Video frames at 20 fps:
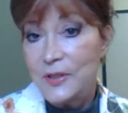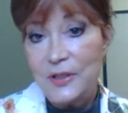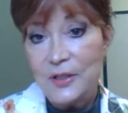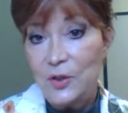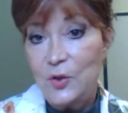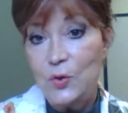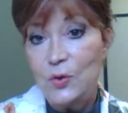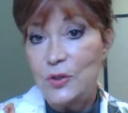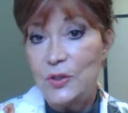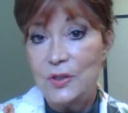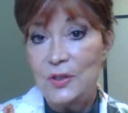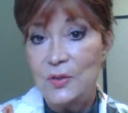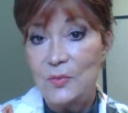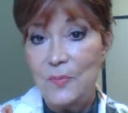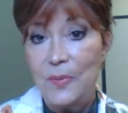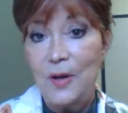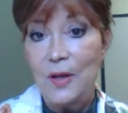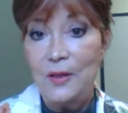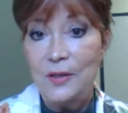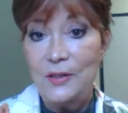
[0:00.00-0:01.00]
I wasn't
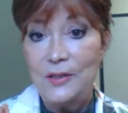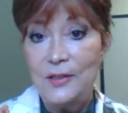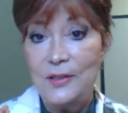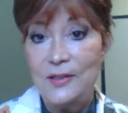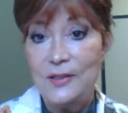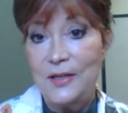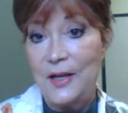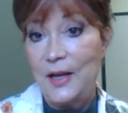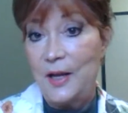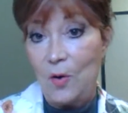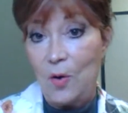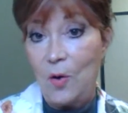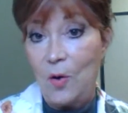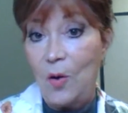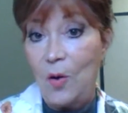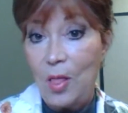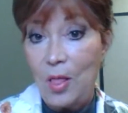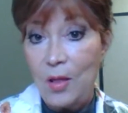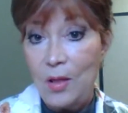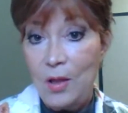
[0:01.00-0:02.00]
interested in politics
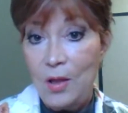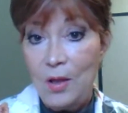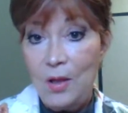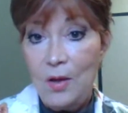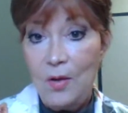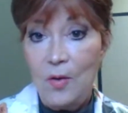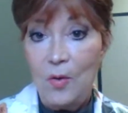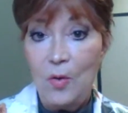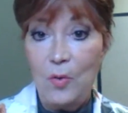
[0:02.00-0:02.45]
at all.